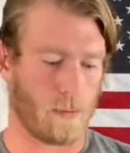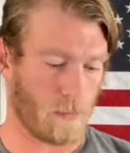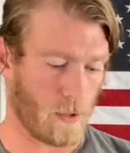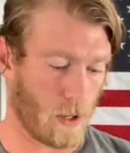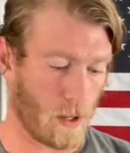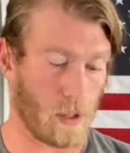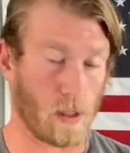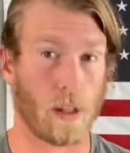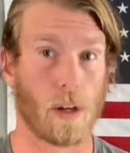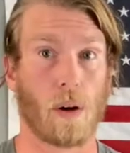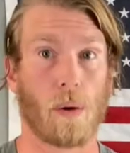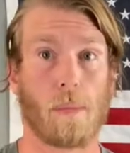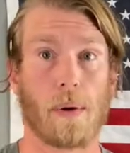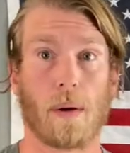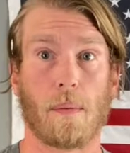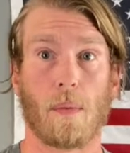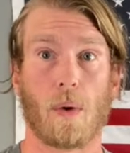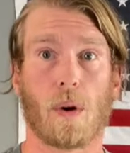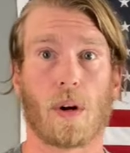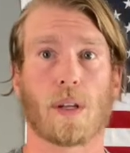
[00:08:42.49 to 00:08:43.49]
They're a little bit
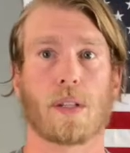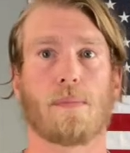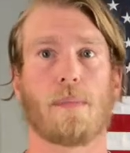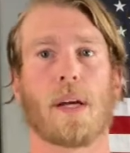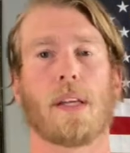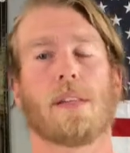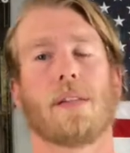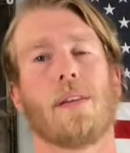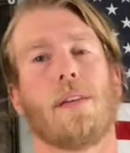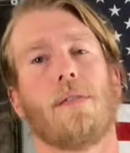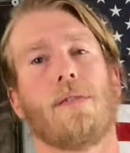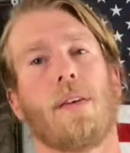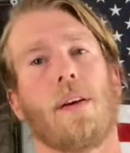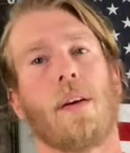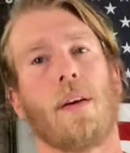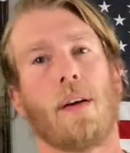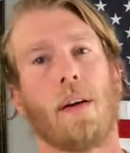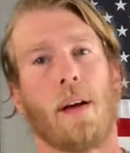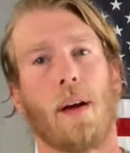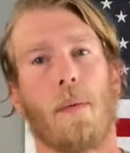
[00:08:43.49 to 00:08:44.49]
more expensive,
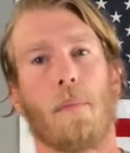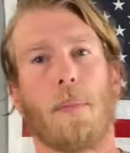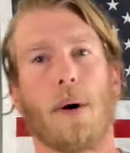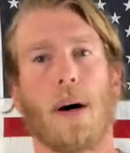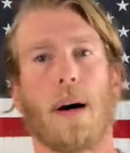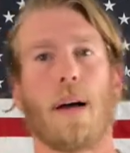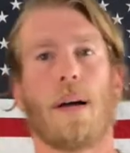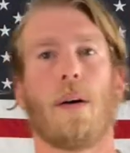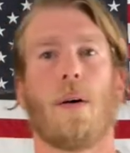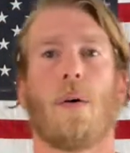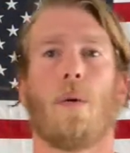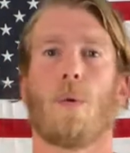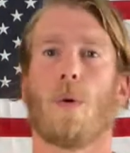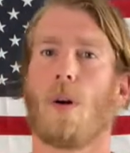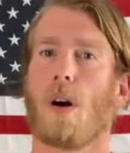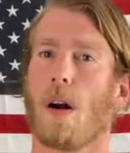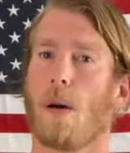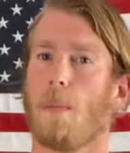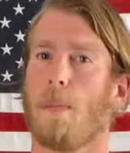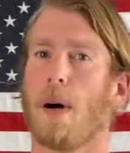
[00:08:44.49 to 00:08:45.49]
but we're
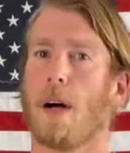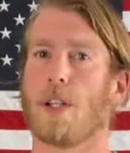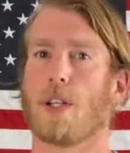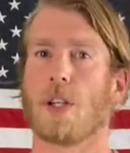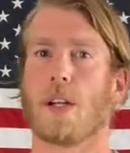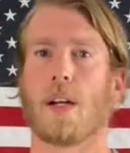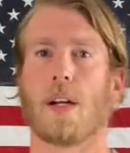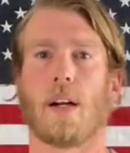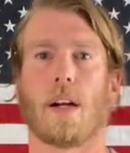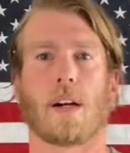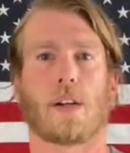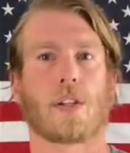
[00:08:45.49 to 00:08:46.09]
on a budget here.